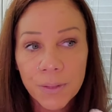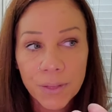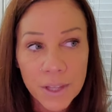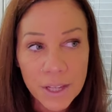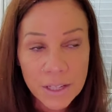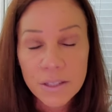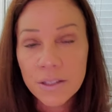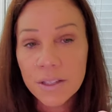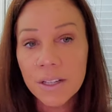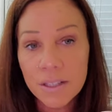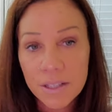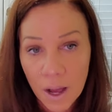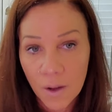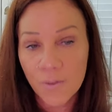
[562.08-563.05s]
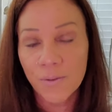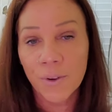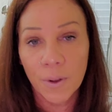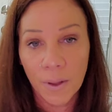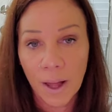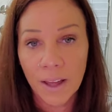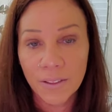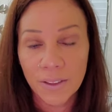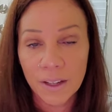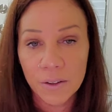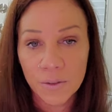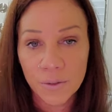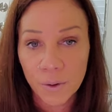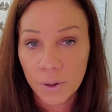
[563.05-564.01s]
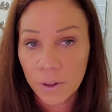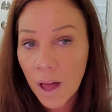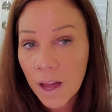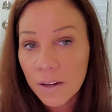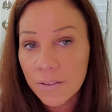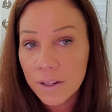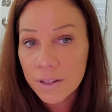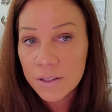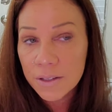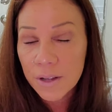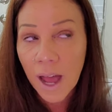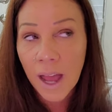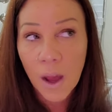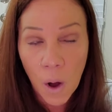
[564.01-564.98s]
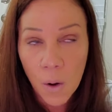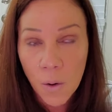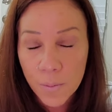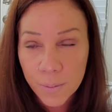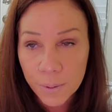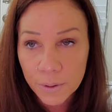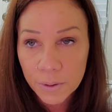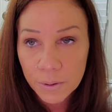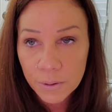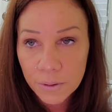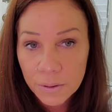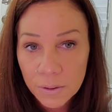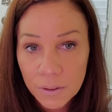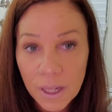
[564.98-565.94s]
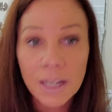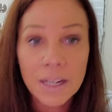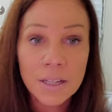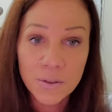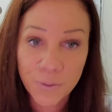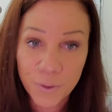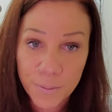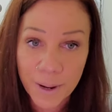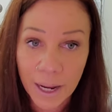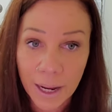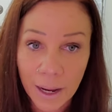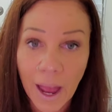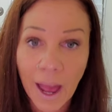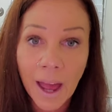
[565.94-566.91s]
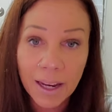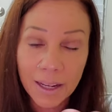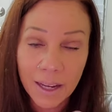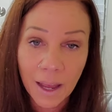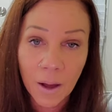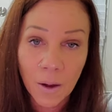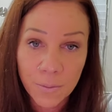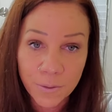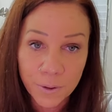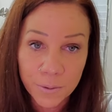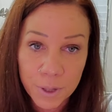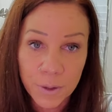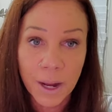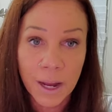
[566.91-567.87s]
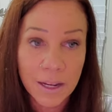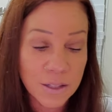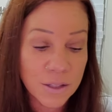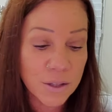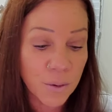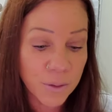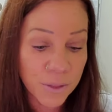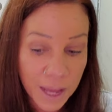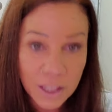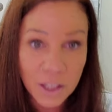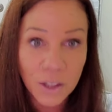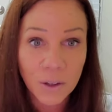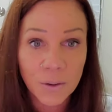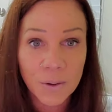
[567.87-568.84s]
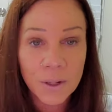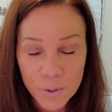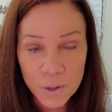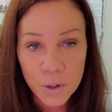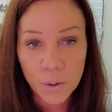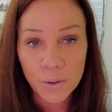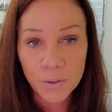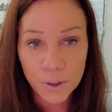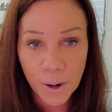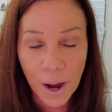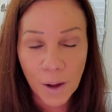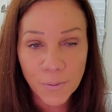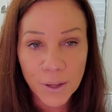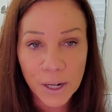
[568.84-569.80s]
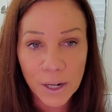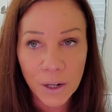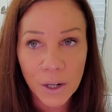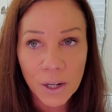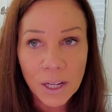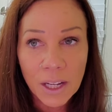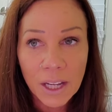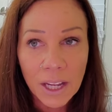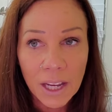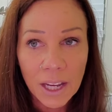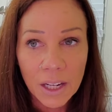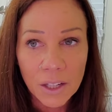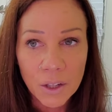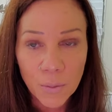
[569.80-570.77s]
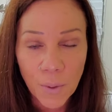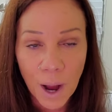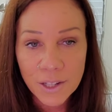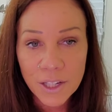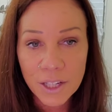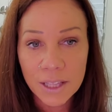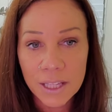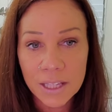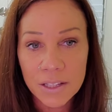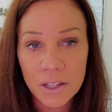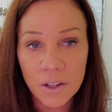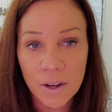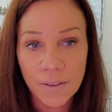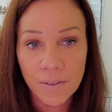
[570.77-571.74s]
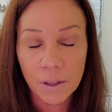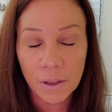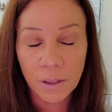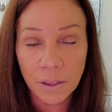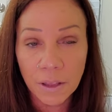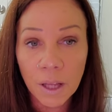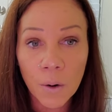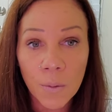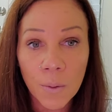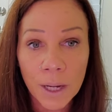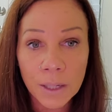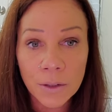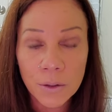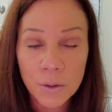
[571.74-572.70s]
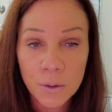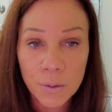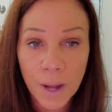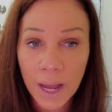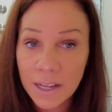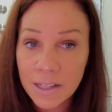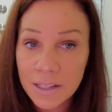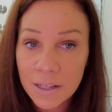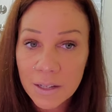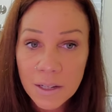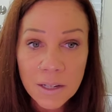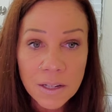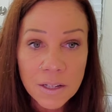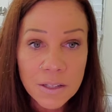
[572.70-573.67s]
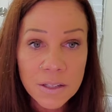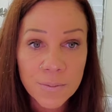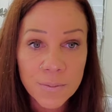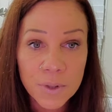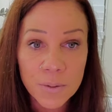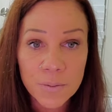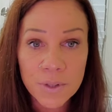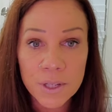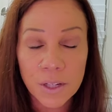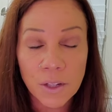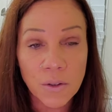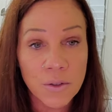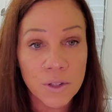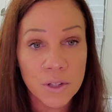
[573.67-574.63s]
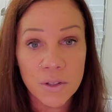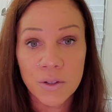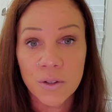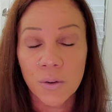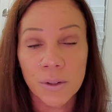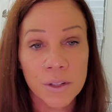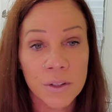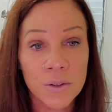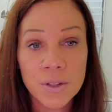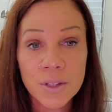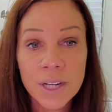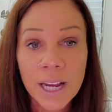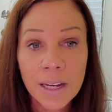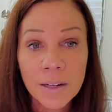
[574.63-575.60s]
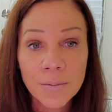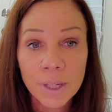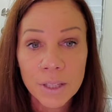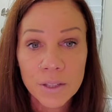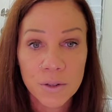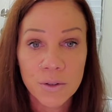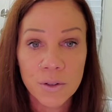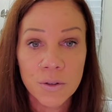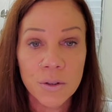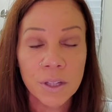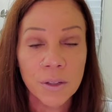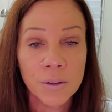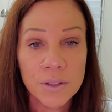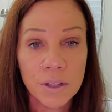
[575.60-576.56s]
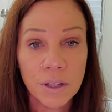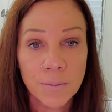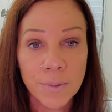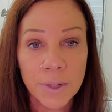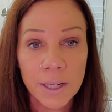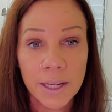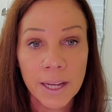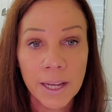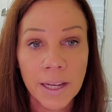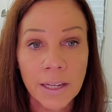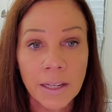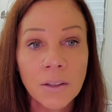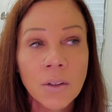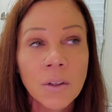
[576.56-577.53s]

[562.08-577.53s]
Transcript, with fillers: this is helpful, I think, for a lot of us. I hope. It is for me. I get help from you guys, so thank you. So if you're out there and you're watching this and you have a little one who has symptoms that you just don't understand because they're too little to communicate,